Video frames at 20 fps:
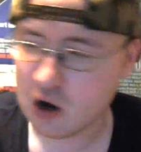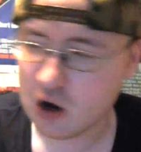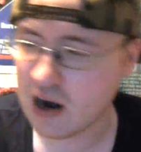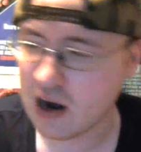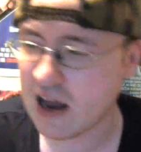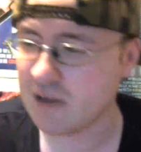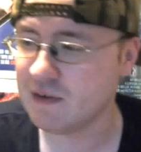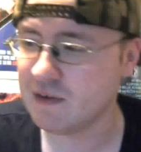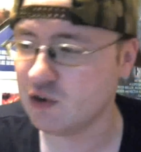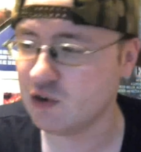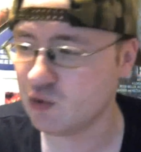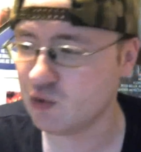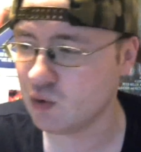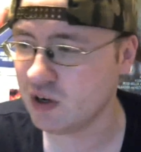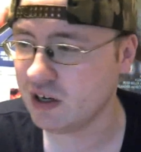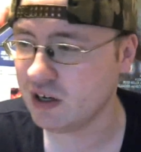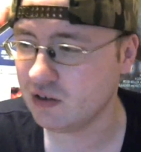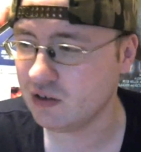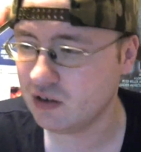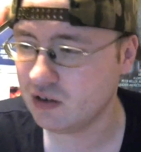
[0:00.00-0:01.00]
are having
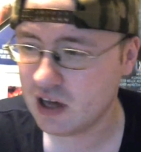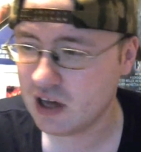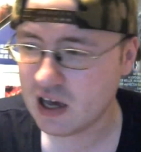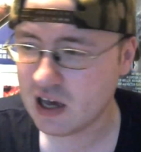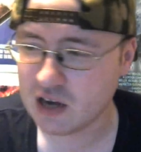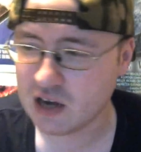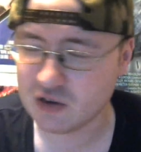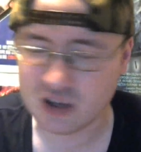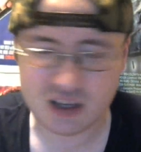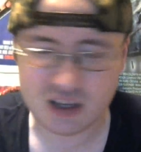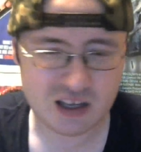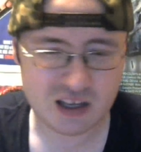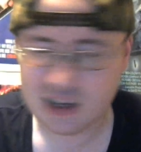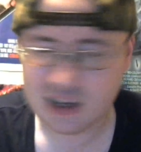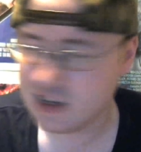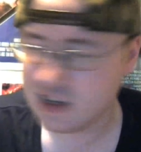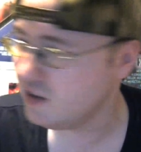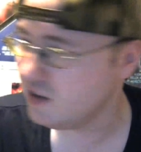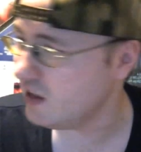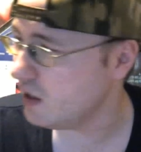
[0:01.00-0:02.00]
dreams. It's like,
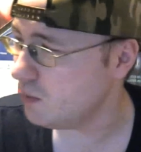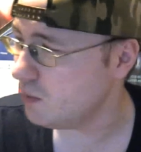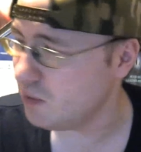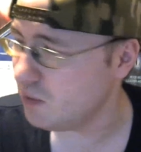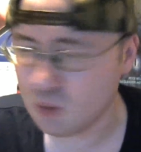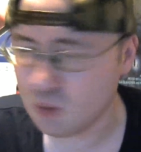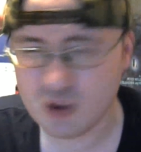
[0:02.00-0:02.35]
tell me